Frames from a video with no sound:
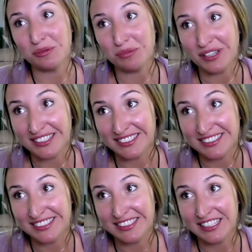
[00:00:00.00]
But
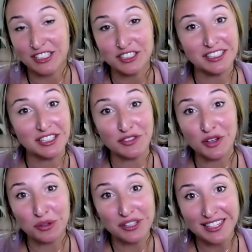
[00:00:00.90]
I shouldn't even
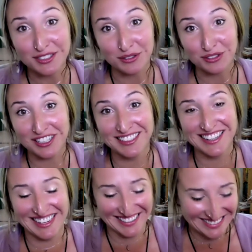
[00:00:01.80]
hold that so
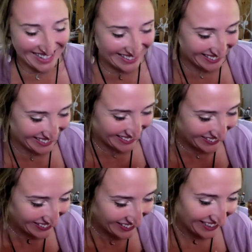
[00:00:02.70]
tightly,
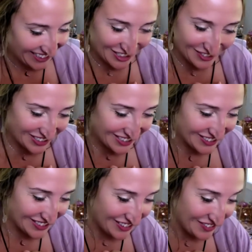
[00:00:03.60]
shouldn't be so
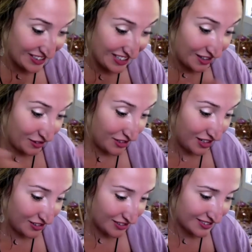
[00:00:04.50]
certain about that. Who
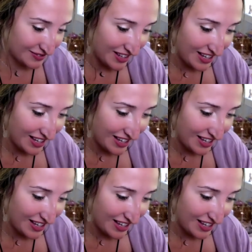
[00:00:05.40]
knows?